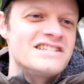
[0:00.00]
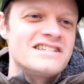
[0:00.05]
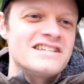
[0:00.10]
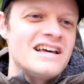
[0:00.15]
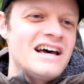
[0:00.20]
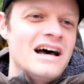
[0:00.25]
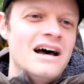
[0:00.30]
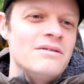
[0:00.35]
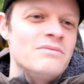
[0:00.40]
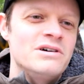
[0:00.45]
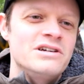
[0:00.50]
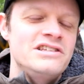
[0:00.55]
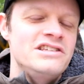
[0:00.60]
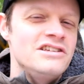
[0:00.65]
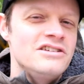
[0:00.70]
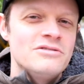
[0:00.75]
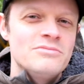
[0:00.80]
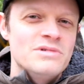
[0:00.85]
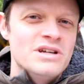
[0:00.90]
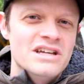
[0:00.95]
I'm a
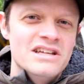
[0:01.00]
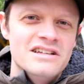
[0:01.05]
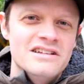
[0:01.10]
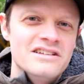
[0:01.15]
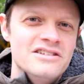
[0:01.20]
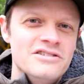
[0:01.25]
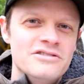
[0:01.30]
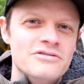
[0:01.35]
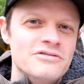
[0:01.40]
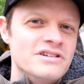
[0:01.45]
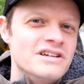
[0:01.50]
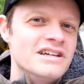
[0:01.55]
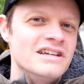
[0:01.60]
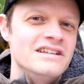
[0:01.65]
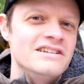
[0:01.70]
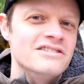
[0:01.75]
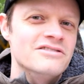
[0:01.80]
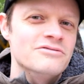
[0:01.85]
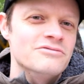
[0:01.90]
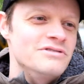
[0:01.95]
human who
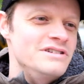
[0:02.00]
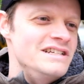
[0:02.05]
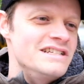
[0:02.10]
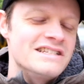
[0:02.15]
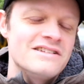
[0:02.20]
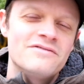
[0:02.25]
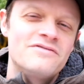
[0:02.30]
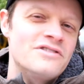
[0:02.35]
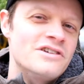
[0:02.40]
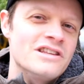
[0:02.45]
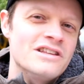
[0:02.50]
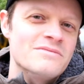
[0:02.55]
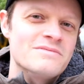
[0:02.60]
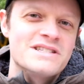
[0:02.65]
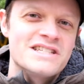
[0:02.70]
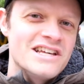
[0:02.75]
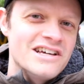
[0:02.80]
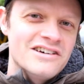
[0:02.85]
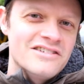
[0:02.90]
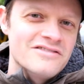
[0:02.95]
can reason for
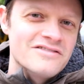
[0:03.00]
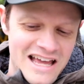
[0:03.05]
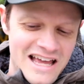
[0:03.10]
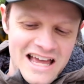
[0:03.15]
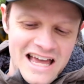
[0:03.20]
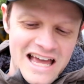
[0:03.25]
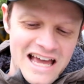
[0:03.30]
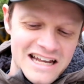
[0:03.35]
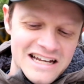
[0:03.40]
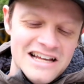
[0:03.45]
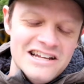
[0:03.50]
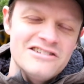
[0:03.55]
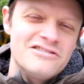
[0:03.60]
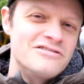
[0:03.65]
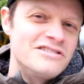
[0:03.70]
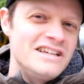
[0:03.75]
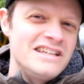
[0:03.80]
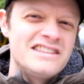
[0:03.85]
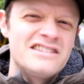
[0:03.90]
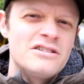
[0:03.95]
themselves. And I
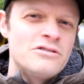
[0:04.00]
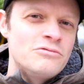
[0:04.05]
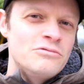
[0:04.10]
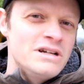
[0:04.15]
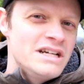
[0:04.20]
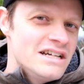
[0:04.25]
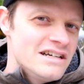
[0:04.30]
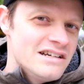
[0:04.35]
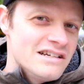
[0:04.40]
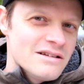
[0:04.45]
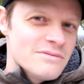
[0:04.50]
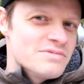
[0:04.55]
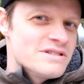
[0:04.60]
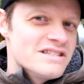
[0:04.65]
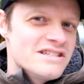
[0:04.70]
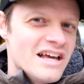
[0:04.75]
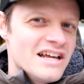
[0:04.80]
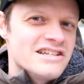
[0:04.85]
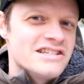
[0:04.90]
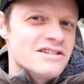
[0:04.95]
don't get the weird
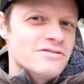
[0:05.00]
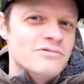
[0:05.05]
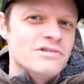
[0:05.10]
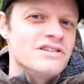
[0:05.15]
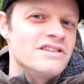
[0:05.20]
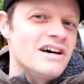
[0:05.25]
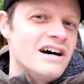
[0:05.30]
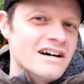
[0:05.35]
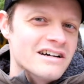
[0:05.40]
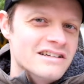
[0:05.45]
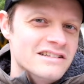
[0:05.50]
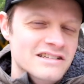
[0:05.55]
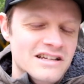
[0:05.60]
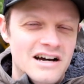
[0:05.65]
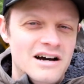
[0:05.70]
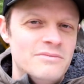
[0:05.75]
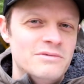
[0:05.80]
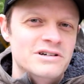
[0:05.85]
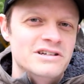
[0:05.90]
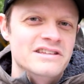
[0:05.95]
obsession with
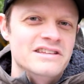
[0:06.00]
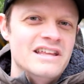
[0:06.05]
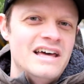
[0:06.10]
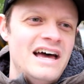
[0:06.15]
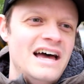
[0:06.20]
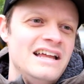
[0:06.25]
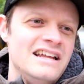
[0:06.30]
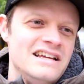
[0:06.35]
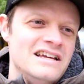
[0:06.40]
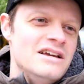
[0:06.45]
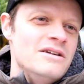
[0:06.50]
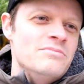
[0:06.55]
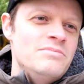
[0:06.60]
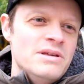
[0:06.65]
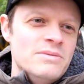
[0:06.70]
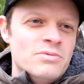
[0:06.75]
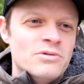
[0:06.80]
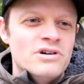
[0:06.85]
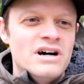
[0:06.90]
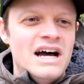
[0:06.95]
akadama that
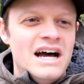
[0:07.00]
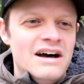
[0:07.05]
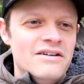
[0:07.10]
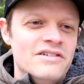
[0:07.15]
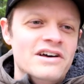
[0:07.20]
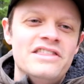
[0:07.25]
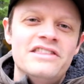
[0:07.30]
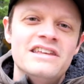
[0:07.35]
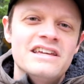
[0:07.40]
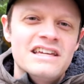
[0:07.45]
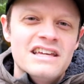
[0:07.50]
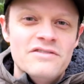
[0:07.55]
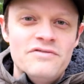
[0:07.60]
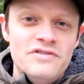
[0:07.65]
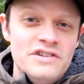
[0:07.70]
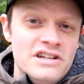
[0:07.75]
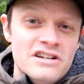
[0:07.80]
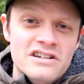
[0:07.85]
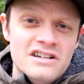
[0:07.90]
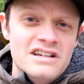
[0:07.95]
people have. I think
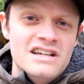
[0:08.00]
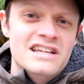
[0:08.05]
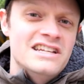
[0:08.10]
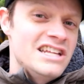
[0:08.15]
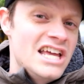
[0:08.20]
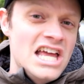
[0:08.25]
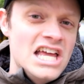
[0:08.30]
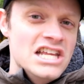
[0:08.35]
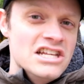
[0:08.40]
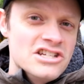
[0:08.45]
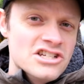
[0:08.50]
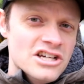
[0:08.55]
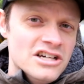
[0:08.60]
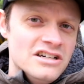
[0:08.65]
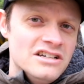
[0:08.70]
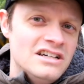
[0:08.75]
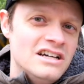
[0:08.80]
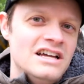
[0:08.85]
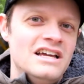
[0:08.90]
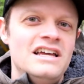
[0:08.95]
if you're in
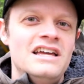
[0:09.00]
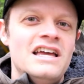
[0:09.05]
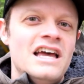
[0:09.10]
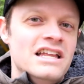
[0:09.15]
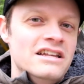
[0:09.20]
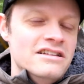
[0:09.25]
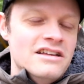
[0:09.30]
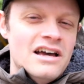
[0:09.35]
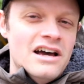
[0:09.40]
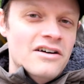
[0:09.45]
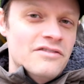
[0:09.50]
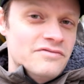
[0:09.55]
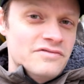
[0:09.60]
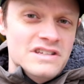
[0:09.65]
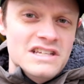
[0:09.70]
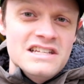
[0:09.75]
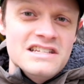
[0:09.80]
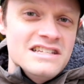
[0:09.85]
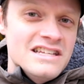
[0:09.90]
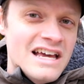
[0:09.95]
Asia and you have
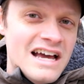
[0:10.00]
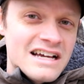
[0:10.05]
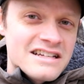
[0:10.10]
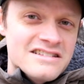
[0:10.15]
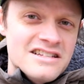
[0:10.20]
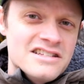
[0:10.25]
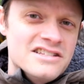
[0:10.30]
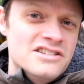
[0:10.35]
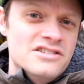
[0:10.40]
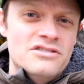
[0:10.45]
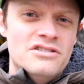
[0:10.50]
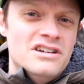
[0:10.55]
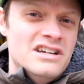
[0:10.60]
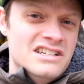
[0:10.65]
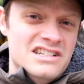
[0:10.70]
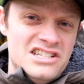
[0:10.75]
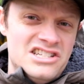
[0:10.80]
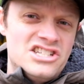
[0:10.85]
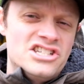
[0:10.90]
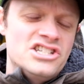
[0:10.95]
easy access to
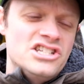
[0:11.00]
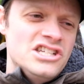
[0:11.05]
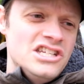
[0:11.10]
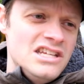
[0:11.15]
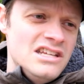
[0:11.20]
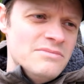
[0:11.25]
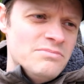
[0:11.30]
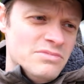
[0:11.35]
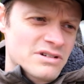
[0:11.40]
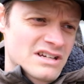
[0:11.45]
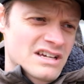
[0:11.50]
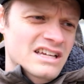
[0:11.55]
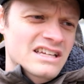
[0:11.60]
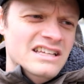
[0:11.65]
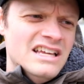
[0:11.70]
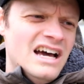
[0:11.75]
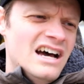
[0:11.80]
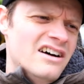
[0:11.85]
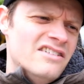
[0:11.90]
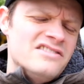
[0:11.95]
it and it's cheap,
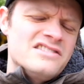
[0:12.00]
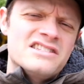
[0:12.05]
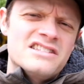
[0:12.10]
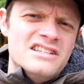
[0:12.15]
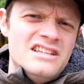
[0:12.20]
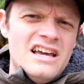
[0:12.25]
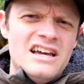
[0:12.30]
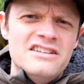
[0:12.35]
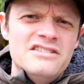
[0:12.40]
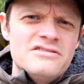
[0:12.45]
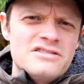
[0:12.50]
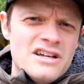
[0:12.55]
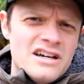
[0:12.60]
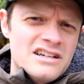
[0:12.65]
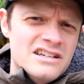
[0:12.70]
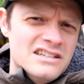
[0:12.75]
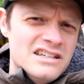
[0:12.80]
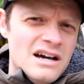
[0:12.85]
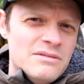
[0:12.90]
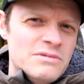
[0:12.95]
obviously, use
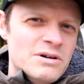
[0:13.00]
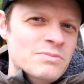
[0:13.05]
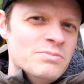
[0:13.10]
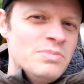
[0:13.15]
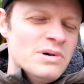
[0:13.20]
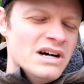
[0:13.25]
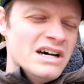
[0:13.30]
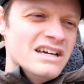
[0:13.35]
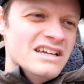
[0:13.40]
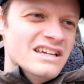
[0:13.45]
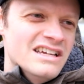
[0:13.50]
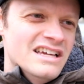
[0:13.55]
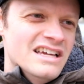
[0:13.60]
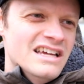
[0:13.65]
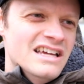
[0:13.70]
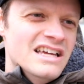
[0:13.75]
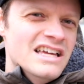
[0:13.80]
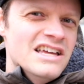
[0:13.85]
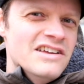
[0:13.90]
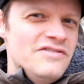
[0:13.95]
akadama. But
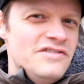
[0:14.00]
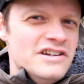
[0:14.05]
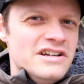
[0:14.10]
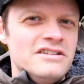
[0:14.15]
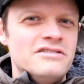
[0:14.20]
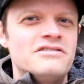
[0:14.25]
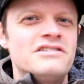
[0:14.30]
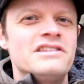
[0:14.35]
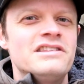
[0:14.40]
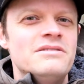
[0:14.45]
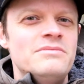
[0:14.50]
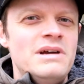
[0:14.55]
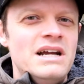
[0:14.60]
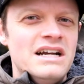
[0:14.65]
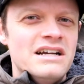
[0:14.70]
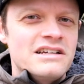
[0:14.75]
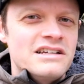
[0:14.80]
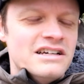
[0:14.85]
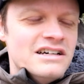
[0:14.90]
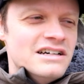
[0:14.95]
if you're in North
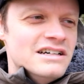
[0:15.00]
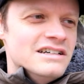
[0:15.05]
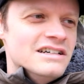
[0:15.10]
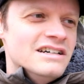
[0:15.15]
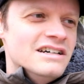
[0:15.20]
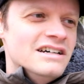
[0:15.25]
America,